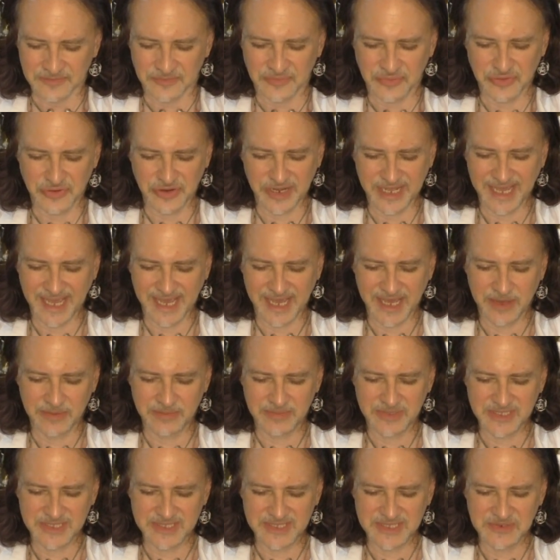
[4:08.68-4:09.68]

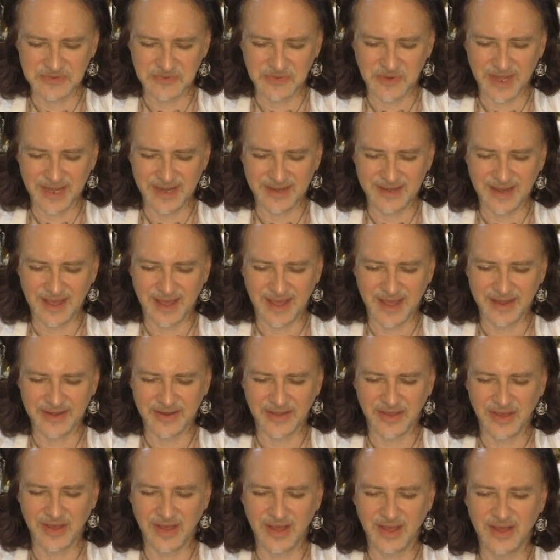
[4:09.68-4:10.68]
Preambles and
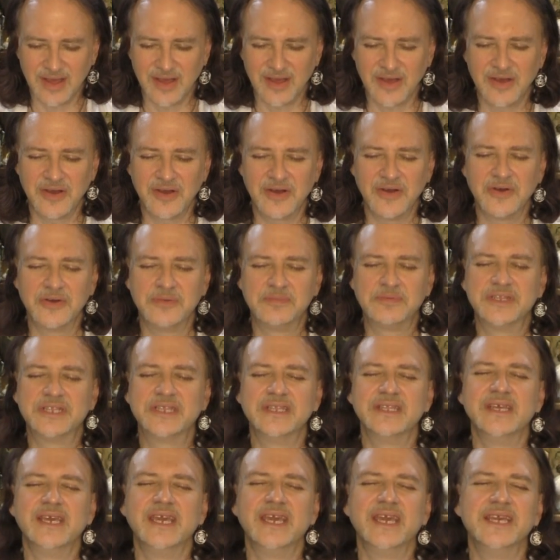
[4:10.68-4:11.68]
whatnot. Oh,
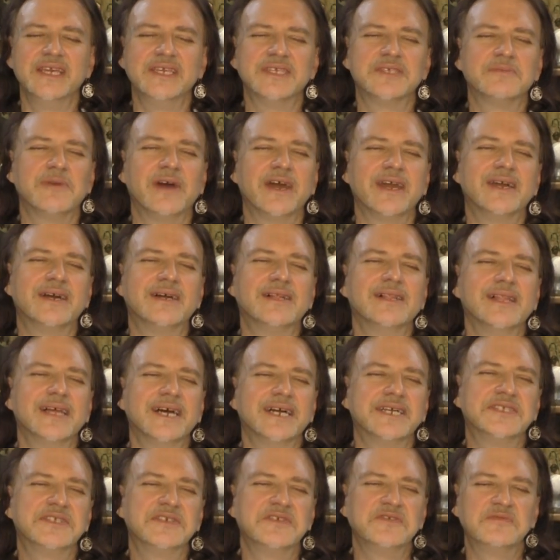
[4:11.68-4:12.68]
please, my
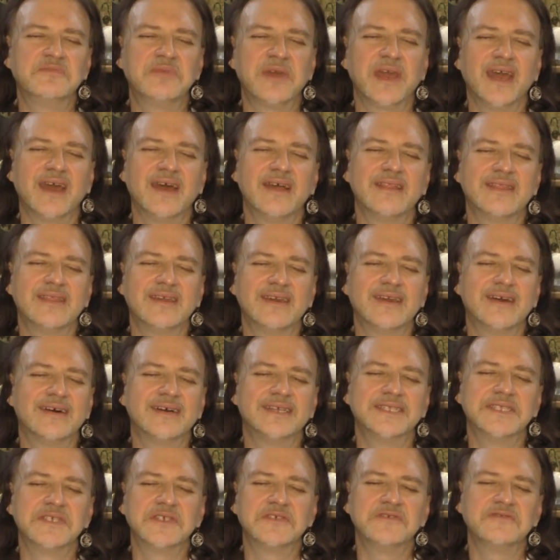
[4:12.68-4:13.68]
collective
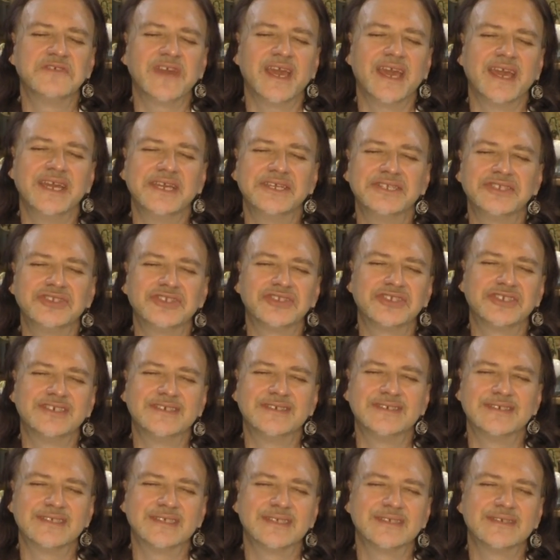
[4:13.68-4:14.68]
pantheons of
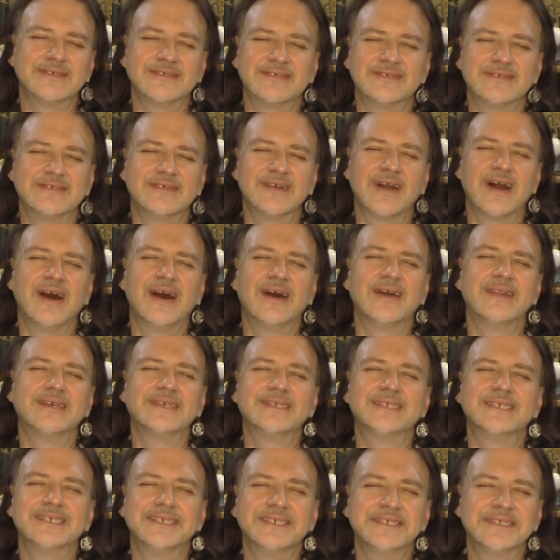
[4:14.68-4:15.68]
angels,
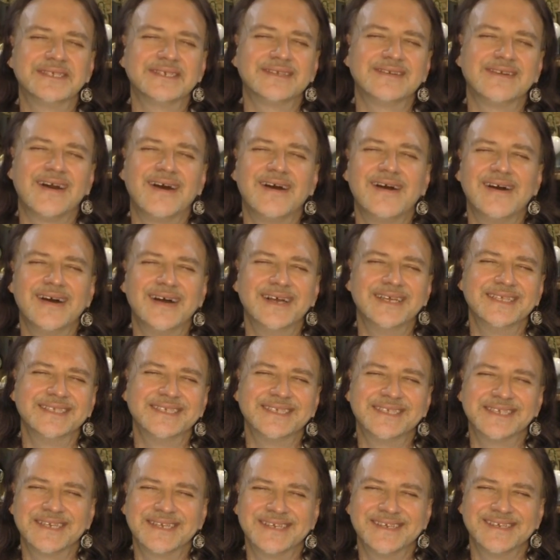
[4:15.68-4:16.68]
goddesses,
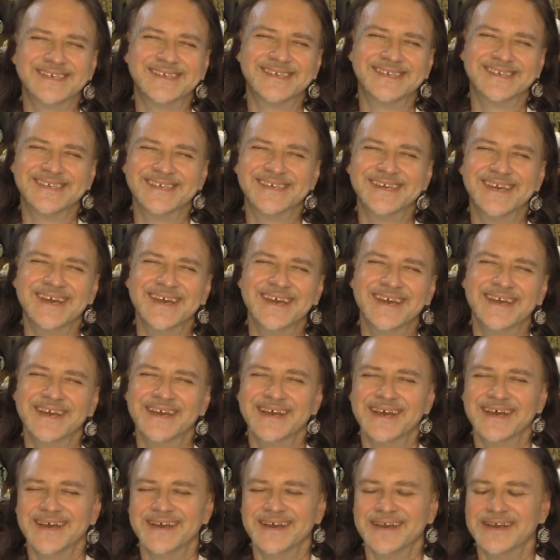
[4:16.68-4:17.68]
gods,
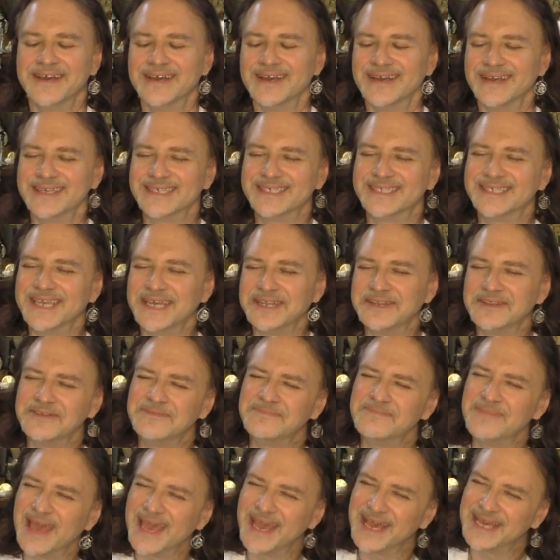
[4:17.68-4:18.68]

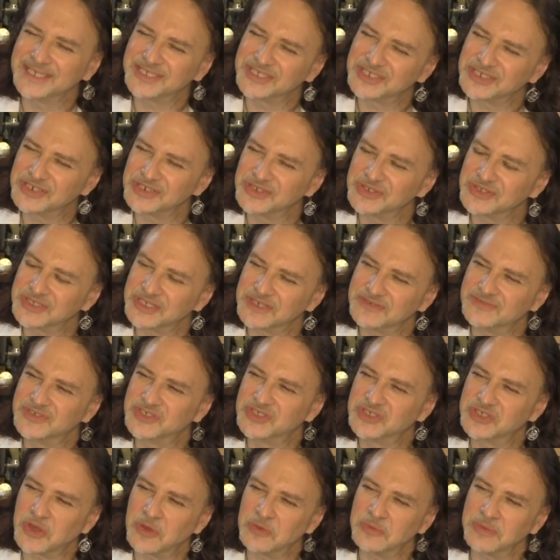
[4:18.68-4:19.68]
ascended masters of
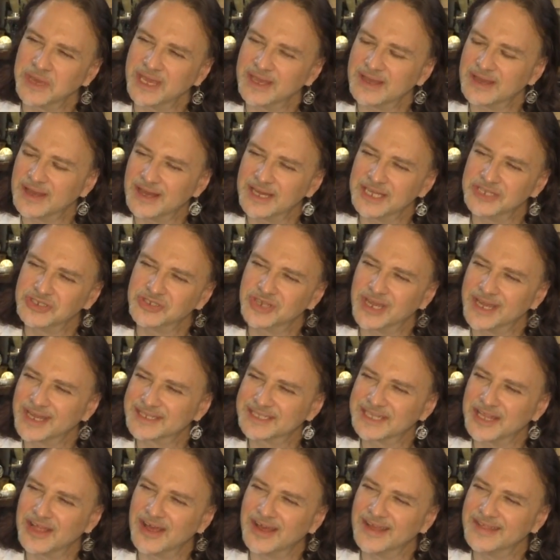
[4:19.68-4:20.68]
soulmate
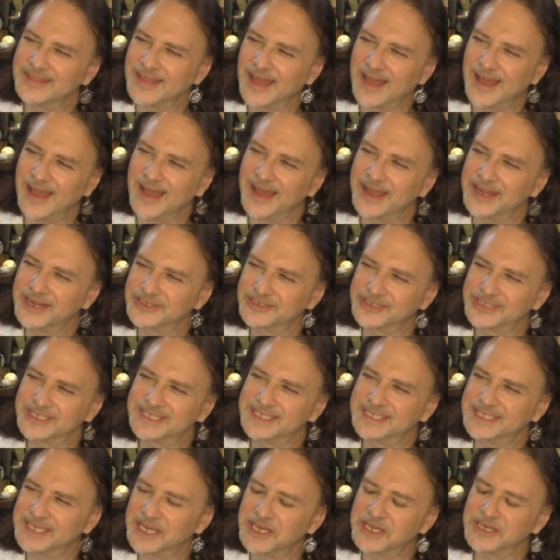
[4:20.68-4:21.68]
contract law and the higher
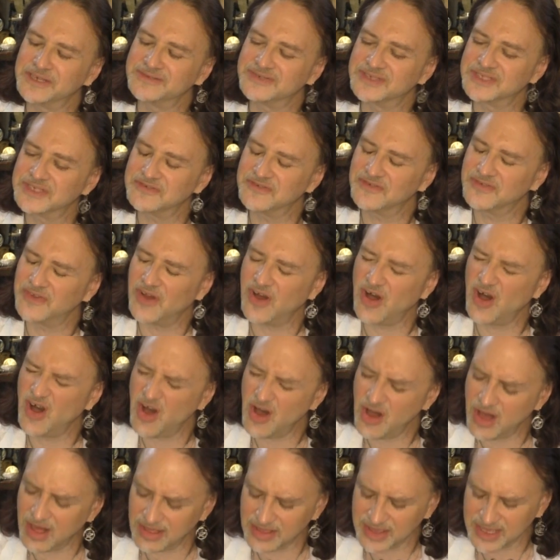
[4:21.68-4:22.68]
selves of
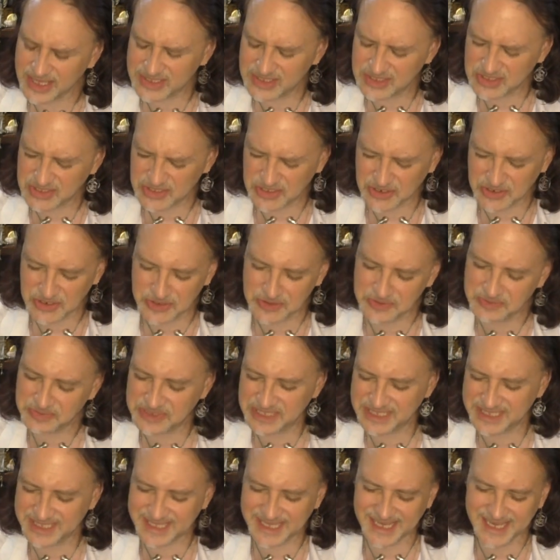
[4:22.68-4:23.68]
all concerned,
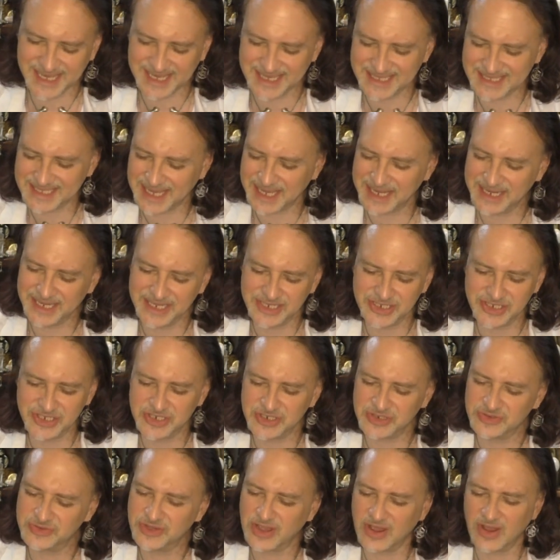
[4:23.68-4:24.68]
please. I need
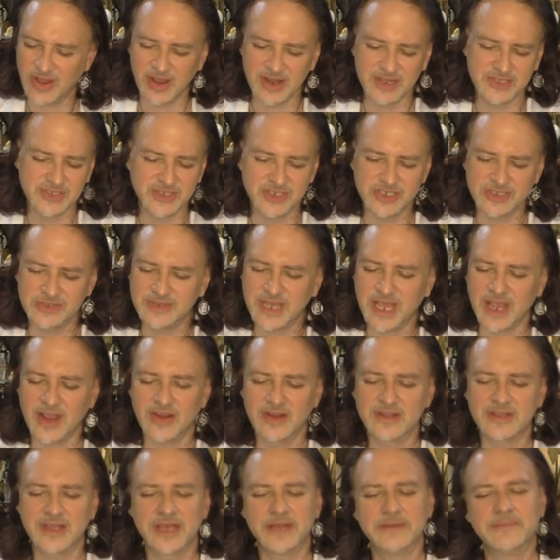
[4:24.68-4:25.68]
two cards, two
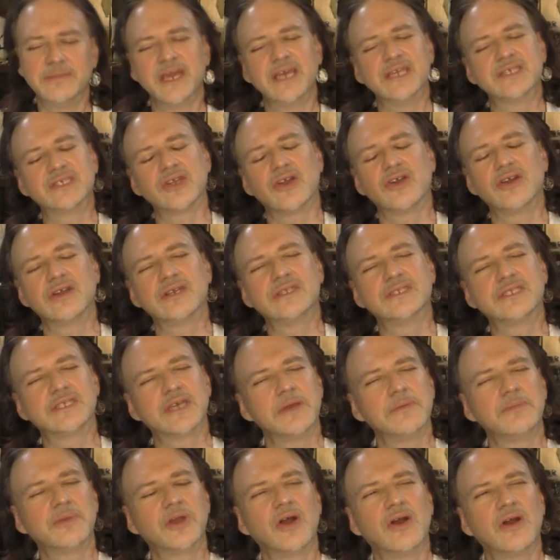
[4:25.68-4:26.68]
Carolyn Myss
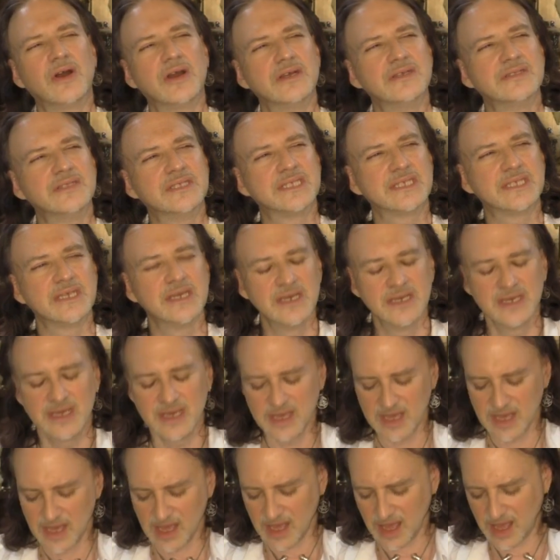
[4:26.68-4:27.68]
archetype cards.
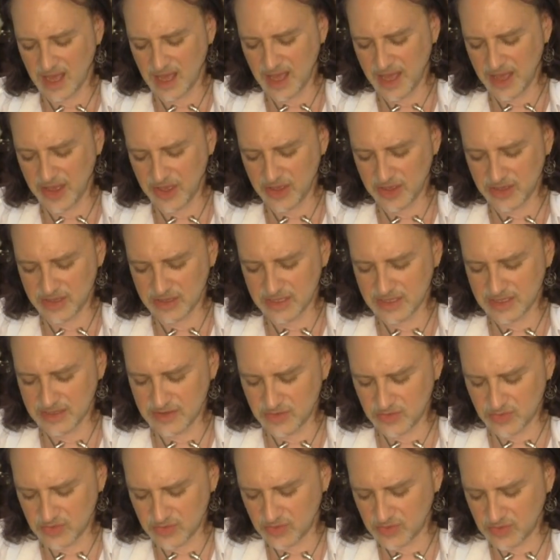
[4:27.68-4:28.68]

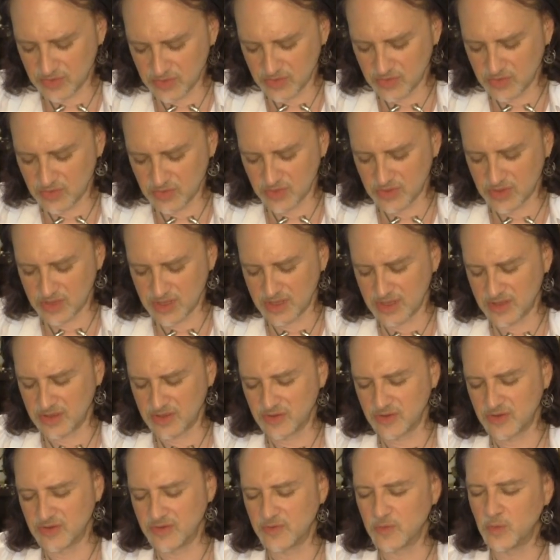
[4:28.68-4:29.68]

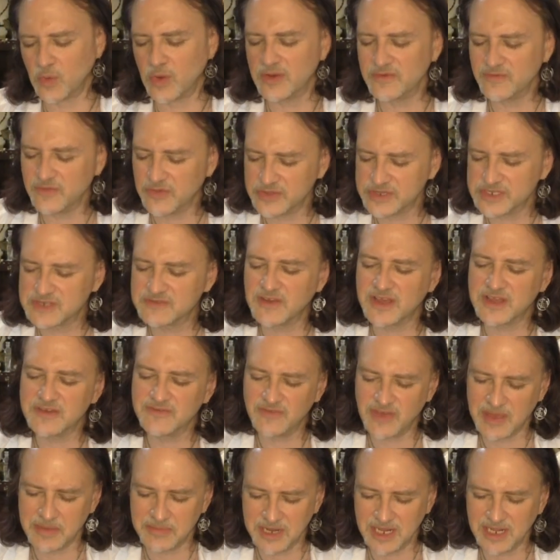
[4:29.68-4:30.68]
One for the divine
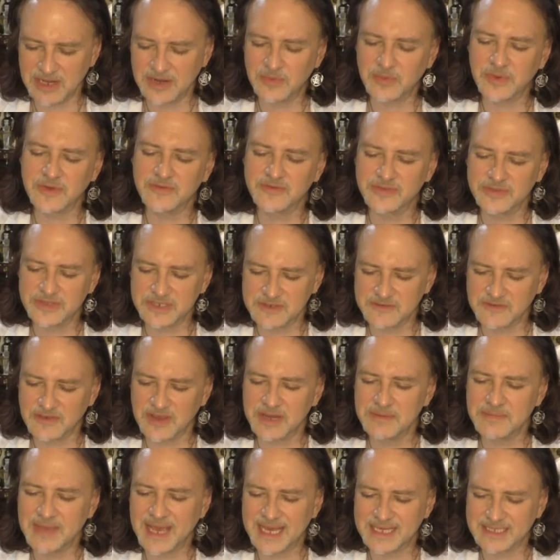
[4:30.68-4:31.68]
feminine and one for the
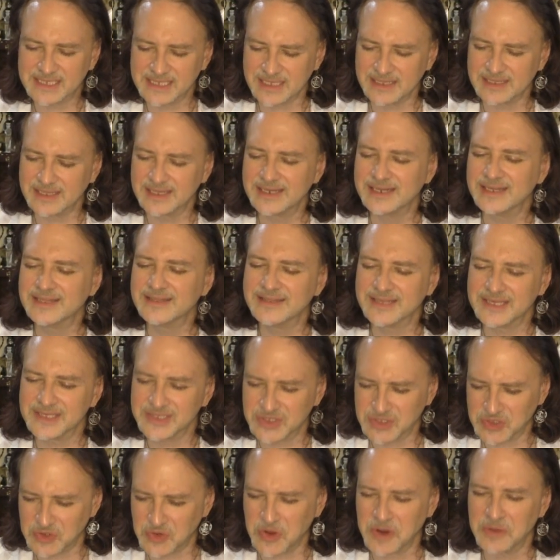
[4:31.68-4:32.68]
divine masculine in
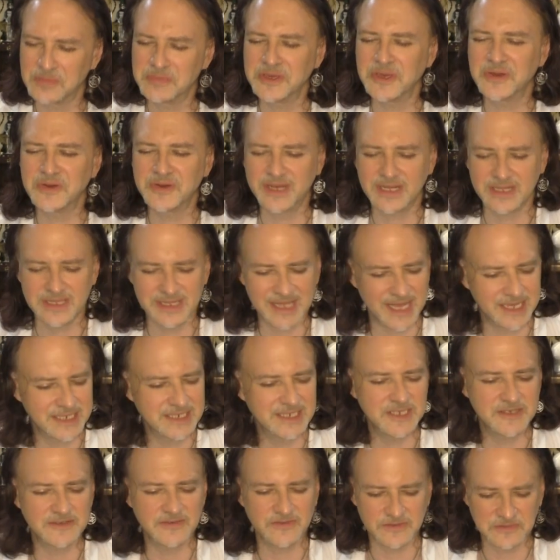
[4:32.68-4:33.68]
this Scorpio
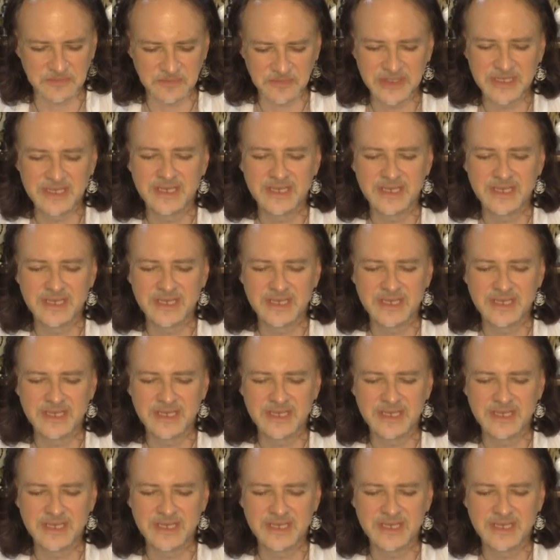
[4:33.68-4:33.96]
collective.